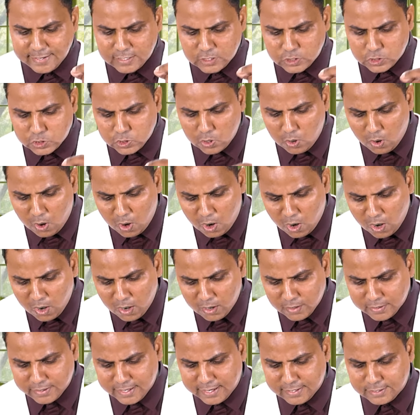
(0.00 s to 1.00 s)
And I
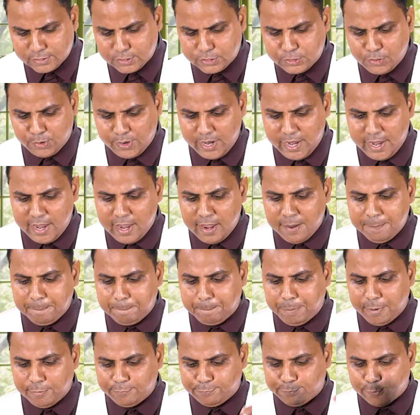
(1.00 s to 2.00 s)
told the dream
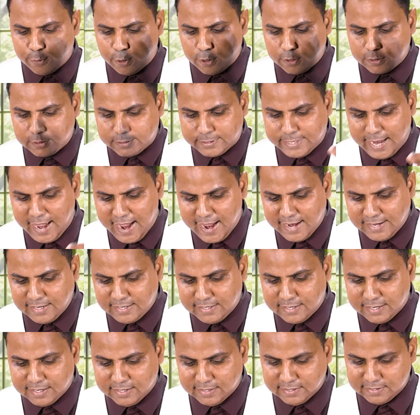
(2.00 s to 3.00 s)
before
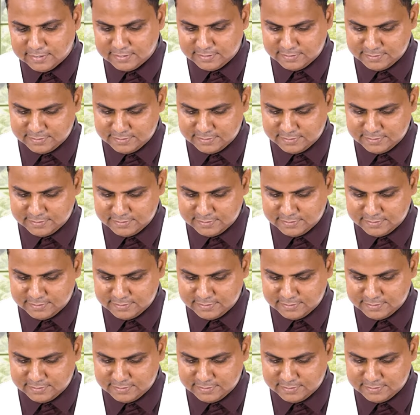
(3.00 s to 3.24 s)
Daniel.